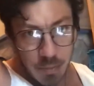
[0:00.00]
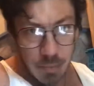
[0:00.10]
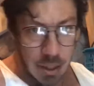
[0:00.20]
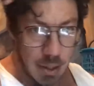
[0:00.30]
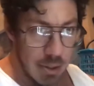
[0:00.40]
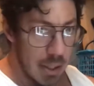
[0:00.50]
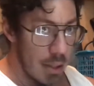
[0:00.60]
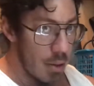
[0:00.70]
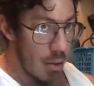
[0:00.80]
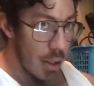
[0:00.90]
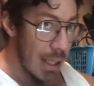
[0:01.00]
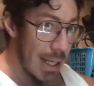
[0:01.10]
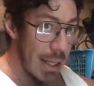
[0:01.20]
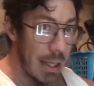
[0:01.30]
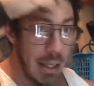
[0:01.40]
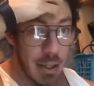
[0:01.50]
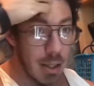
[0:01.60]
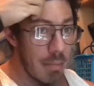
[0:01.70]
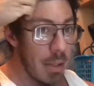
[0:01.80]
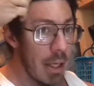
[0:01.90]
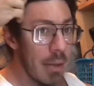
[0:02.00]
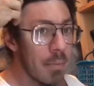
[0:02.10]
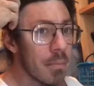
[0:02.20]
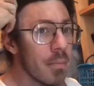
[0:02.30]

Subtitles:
my hair's getting long. I gotta get a haircut, man.